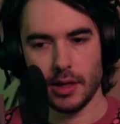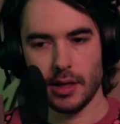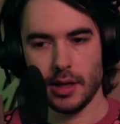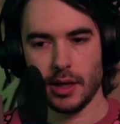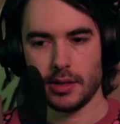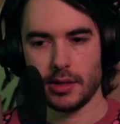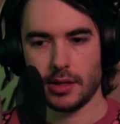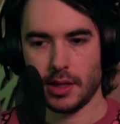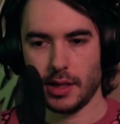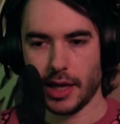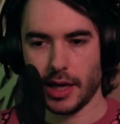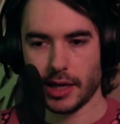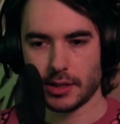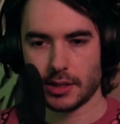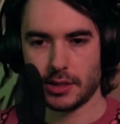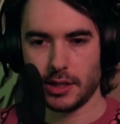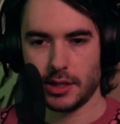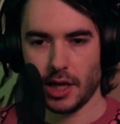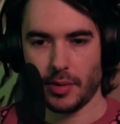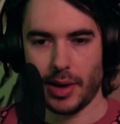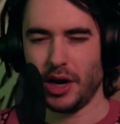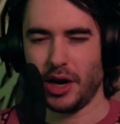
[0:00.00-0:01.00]
to the next
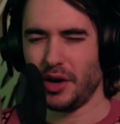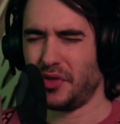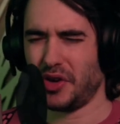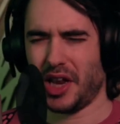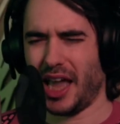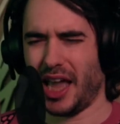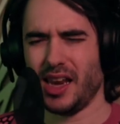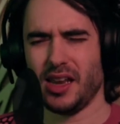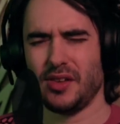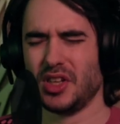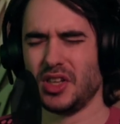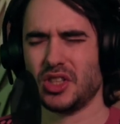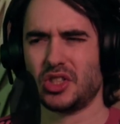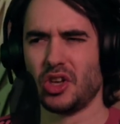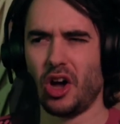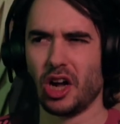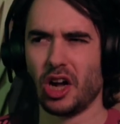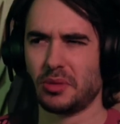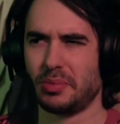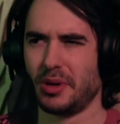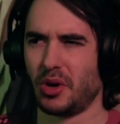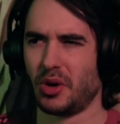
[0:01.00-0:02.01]
step. I didn't even
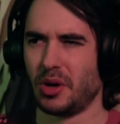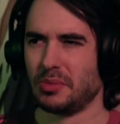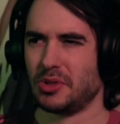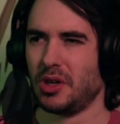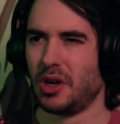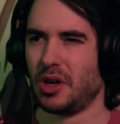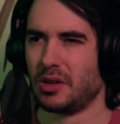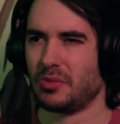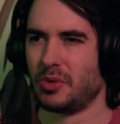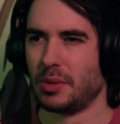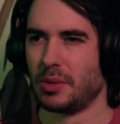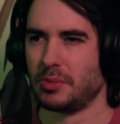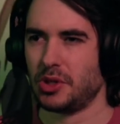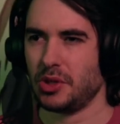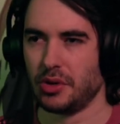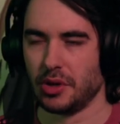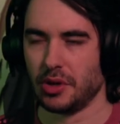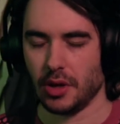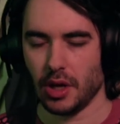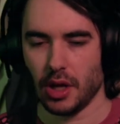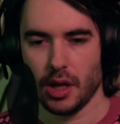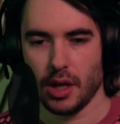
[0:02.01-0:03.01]
talk about what I'm
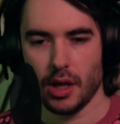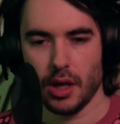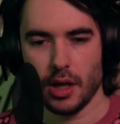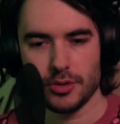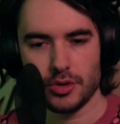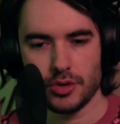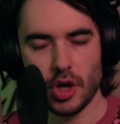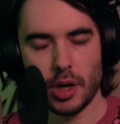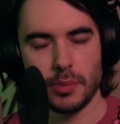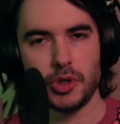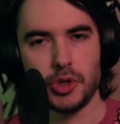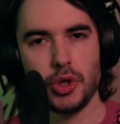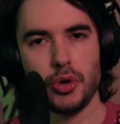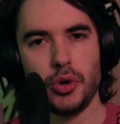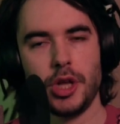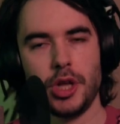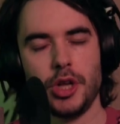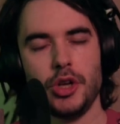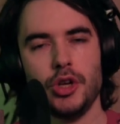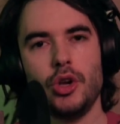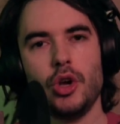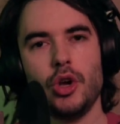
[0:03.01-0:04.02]
doing. So I'm doing a
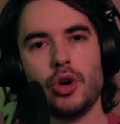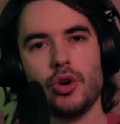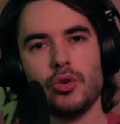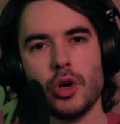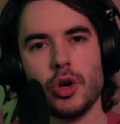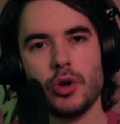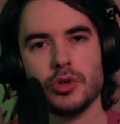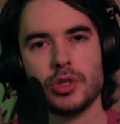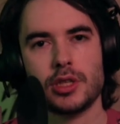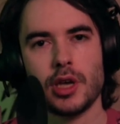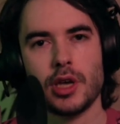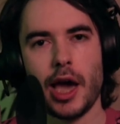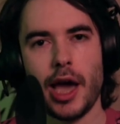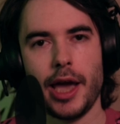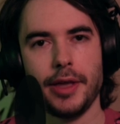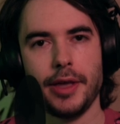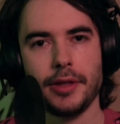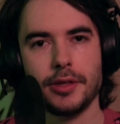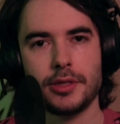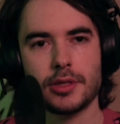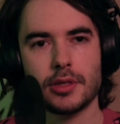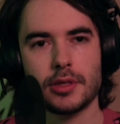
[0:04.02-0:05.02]

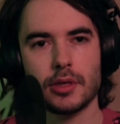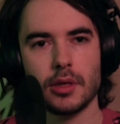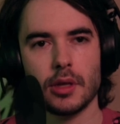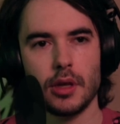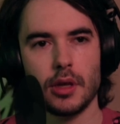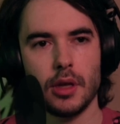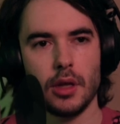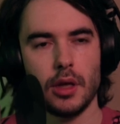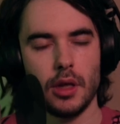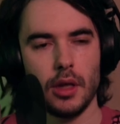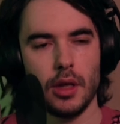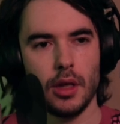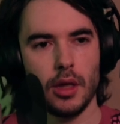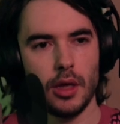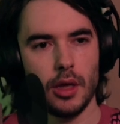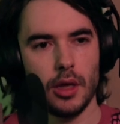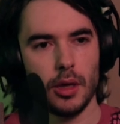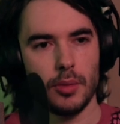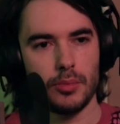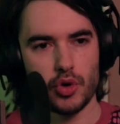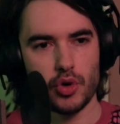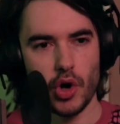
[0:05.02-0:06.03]
neuroscience
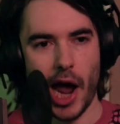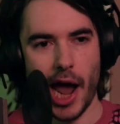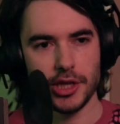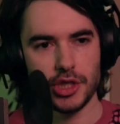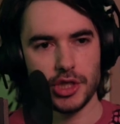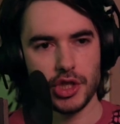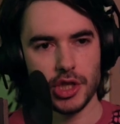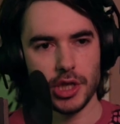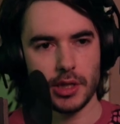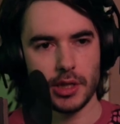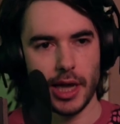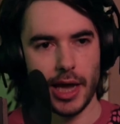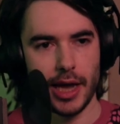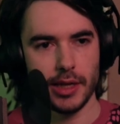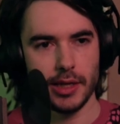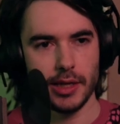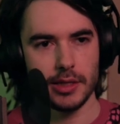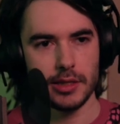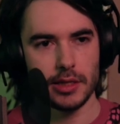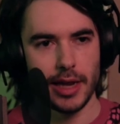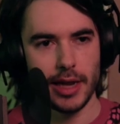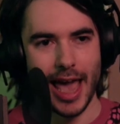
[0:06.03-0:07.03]
project that
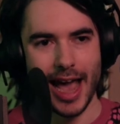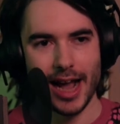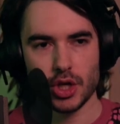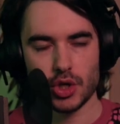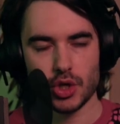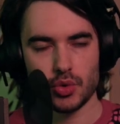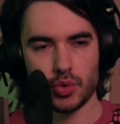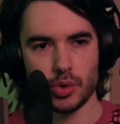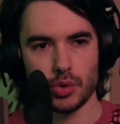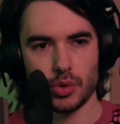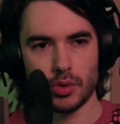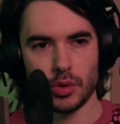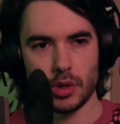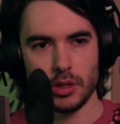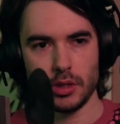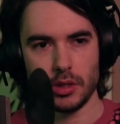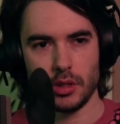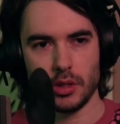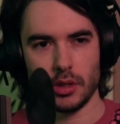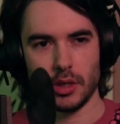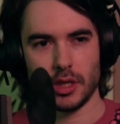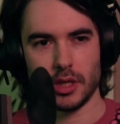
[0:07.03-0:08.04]
is an
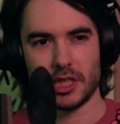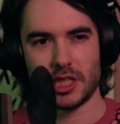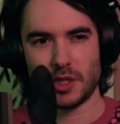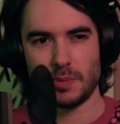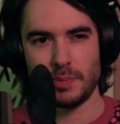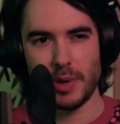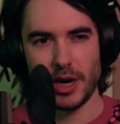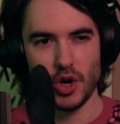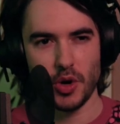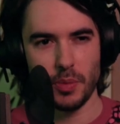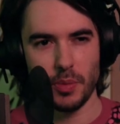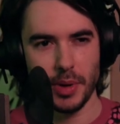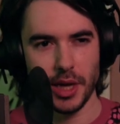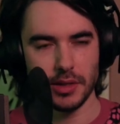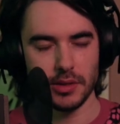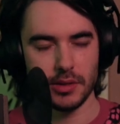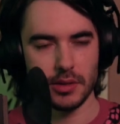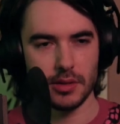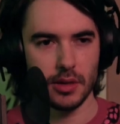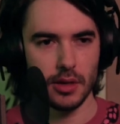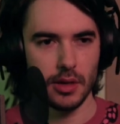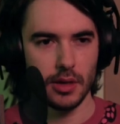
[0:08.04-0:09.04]
actual
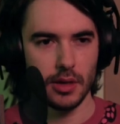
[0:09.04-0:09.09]
experiment.